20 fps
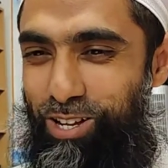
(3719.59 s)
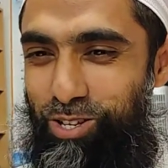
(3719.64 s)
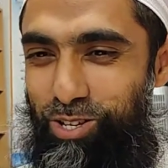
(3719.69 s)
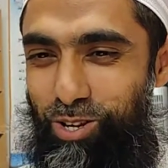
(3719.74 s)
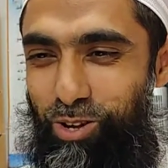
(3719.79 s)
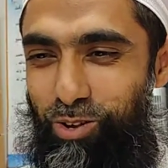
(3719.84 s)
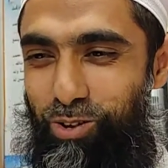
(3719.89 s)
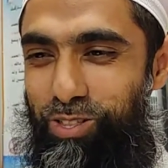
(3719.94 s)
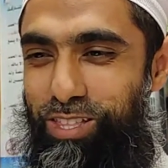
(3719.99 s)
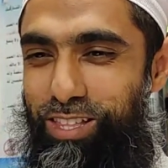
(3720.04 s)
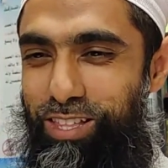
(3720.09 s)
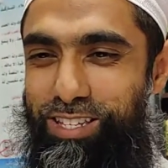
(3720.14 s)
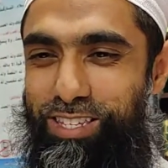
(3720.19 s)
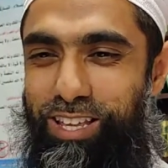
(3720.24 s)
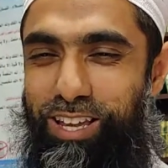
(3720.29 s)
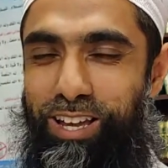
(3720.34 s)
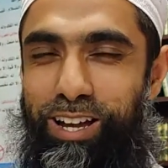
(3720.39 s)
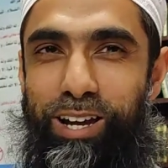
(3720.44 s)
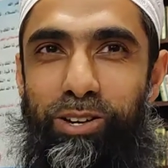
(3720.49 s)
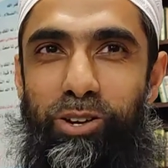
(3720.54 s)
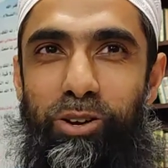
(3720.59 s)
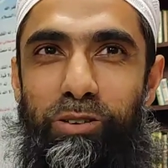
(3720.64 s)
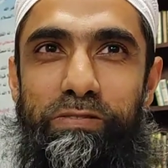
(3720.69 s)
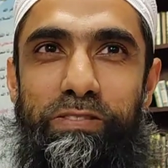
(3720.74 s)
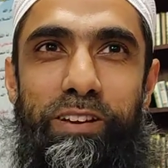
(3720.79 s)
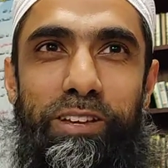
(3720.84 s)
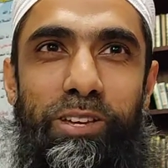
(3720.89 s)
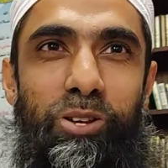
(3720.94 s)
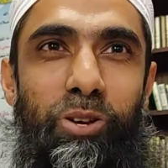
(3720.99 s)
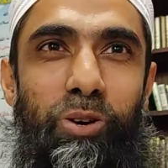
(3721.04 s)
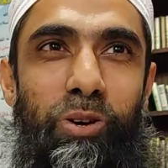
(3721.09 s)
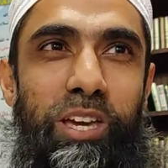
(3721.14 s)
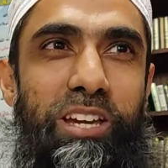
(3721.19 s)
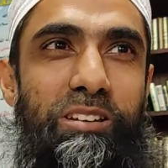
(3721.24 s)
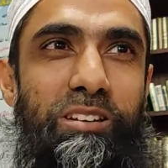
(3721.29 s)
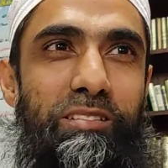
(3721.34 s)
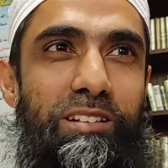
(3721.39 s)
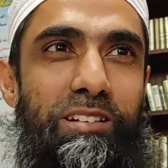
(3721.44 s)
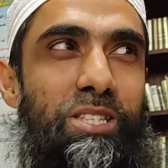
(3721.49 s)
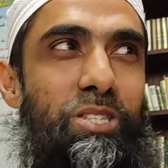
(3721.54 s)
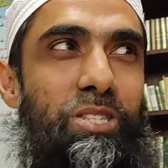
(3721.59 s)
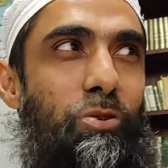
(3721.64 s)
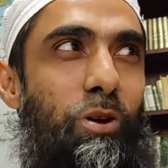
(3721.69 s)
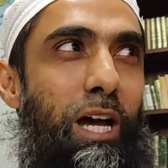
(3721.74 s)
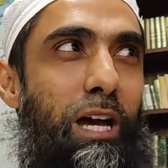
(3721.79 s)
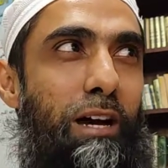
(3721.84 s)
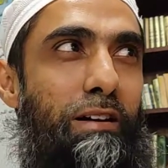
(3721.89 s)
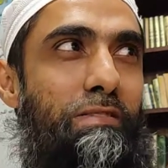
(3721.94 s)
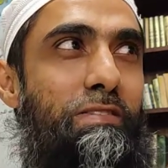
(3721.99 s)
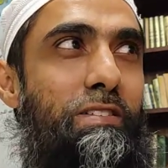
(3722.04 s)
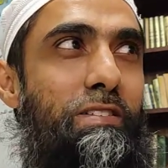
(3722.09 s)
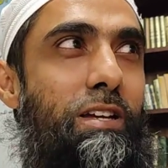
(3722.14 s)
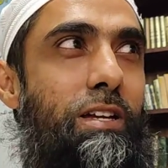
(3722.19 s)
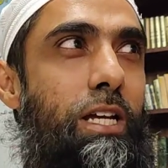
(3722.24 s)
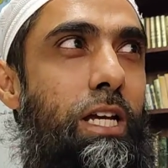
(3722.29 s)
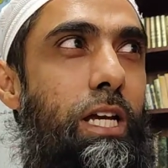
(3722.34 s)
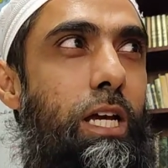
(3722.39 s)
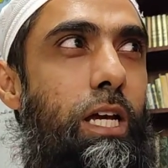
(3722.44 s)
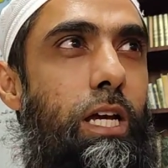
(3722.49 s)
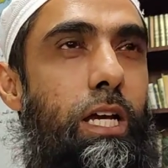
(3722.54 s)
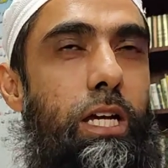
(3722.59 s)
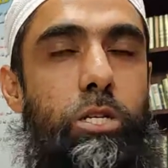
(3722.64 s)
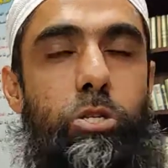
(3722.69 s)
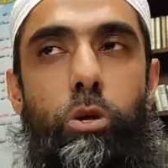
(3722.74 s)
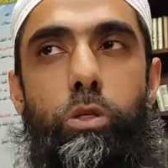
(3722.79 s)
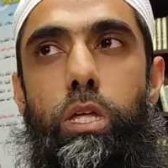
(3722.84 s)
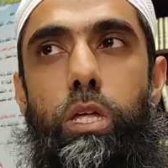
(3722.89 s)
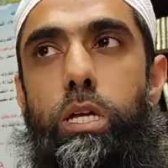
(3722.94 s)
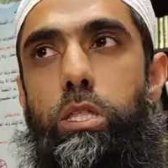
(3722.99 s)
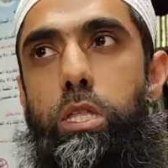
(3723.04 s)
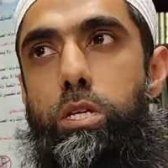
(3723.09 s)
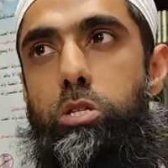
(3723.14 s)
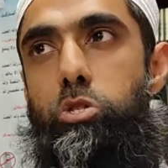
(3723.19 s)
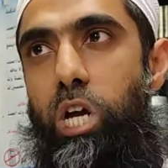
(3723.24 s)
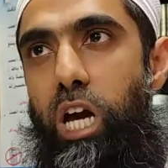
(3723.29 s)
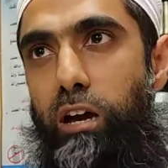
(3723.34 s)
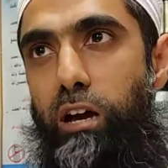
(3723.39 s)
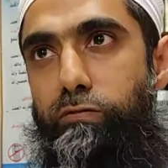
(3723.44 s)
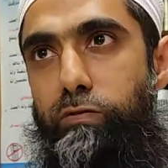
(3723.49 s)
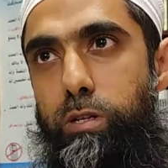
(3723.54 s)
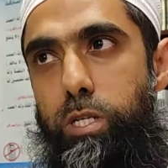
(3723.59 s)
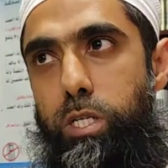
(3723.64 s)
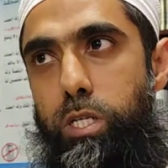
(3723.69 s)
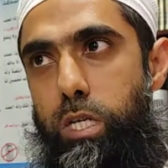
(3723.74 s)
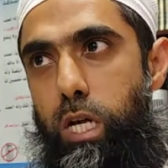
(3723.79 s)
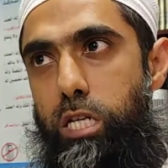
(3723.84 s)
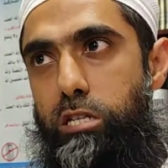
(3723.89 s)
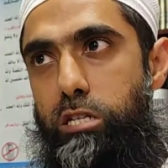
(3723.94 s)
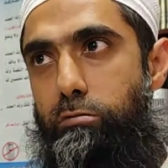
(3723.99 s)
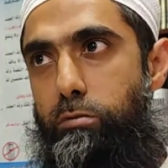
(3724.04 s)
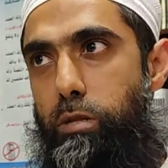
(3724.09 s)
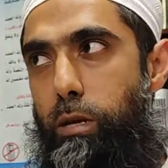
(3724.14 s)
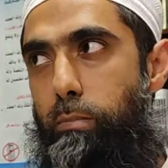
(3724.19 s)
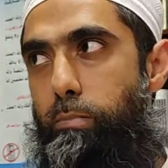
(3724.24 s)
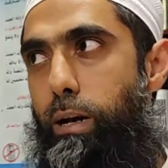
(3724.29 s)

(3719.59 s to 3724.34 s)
So that's the kind of ignorance you have. So the travel starts from the